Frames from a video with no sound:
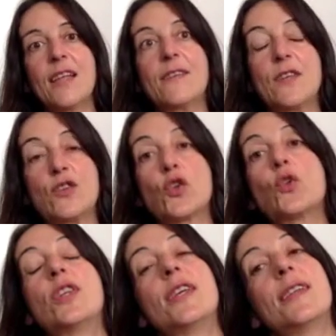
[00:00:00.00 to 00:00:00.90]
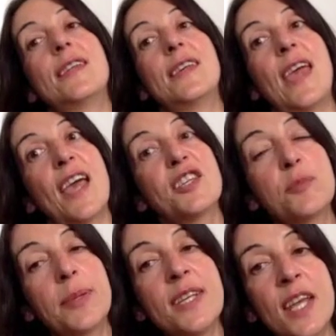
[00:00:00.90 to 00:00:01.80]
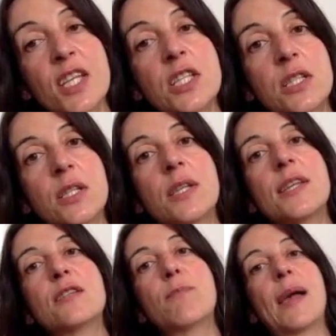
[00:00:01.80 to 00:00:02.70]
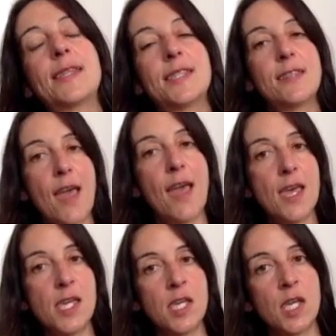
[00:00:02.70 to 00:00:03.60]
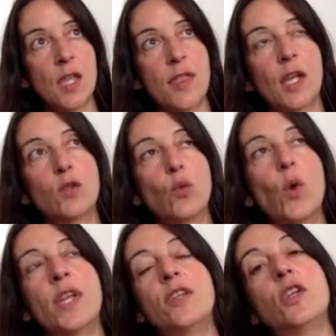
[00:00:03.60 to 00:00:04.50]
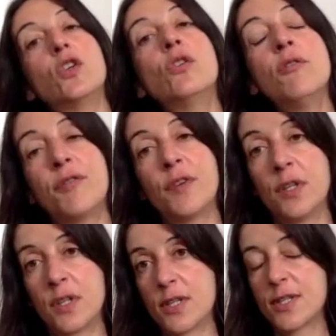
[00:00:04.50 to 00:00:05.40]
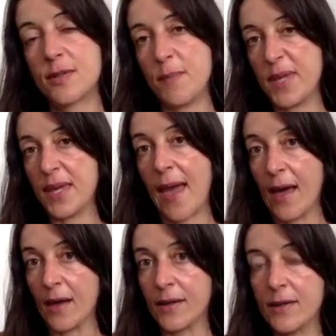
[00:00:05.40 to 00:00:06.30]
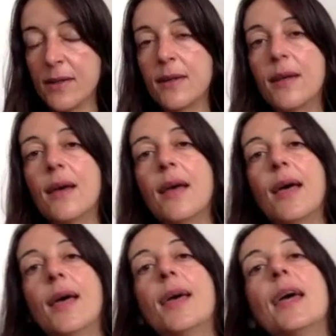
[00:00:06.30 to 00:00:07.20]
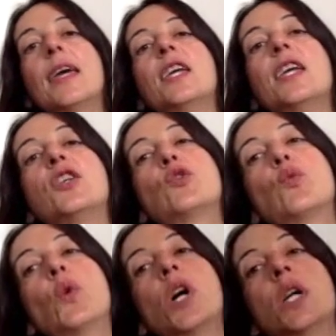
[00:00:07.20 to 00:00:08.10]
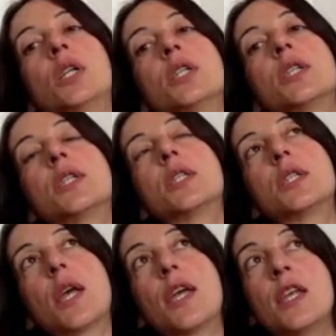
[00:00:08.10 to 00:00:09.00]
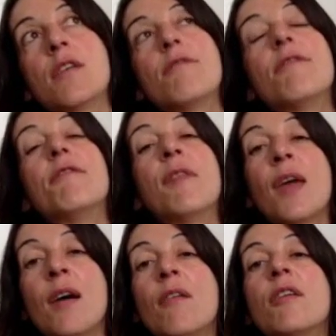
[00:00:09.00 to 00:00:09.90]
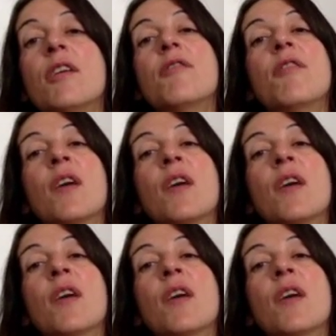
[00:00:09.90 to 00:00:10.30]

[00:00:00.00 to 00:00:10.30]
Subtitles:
So the explanation is by saying that when the universe began, it was in a very,